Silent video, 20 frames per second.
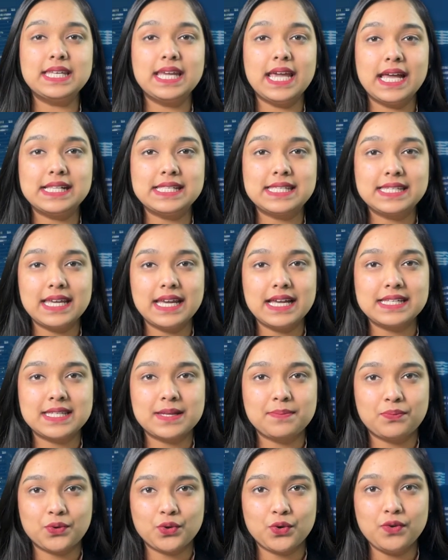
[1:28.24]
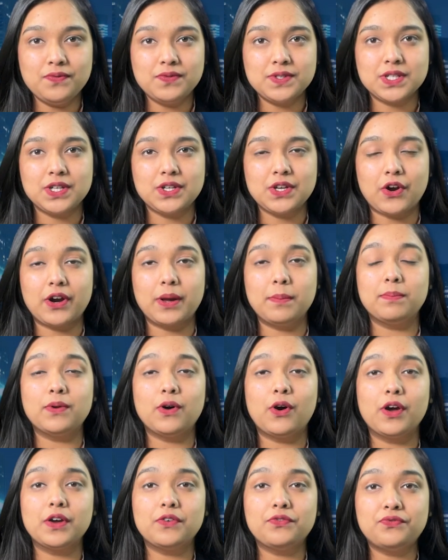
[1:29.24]
the LCA is approved, your
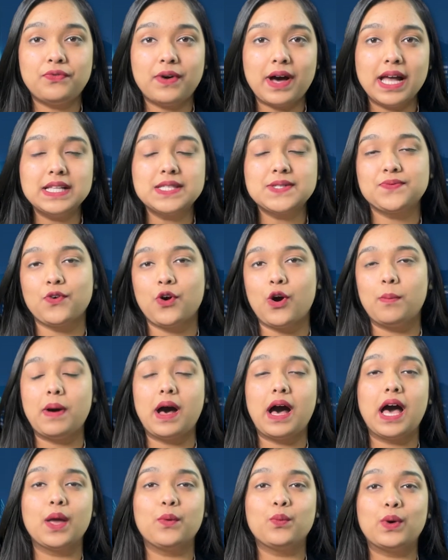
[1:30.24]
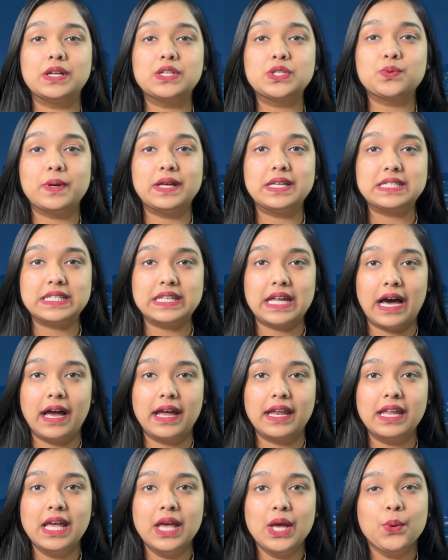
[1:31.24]
employer files Form
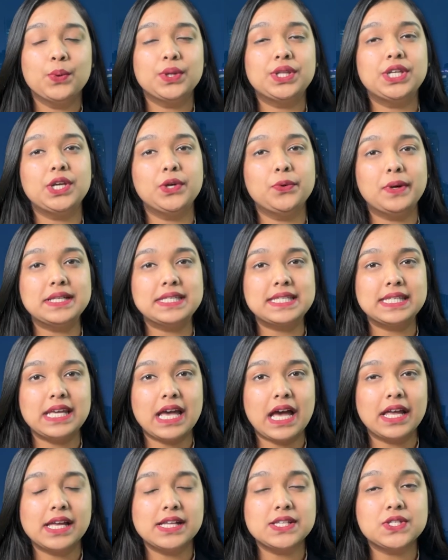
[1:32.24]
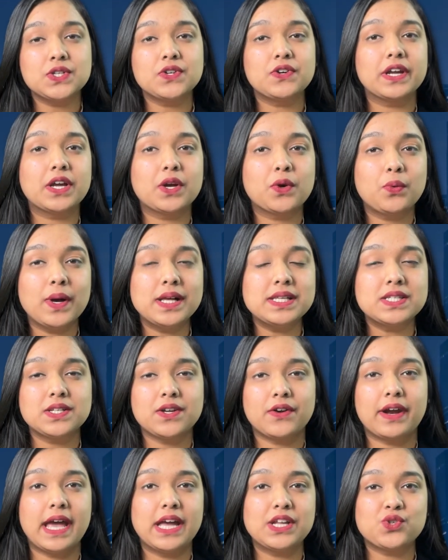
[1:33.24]
I-129 with USCIS to request
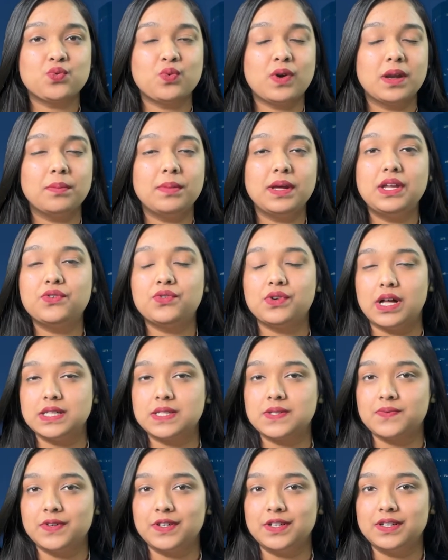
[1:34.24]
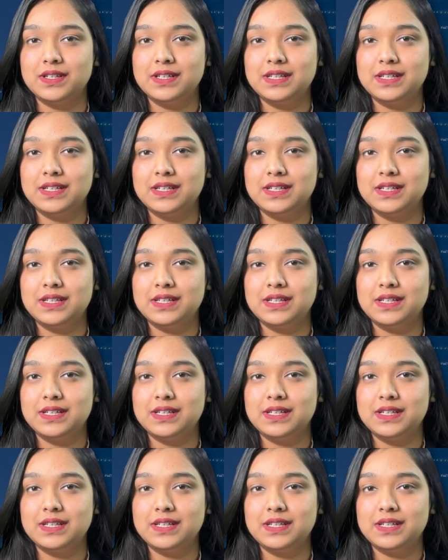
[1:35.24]
your H-1B transfer.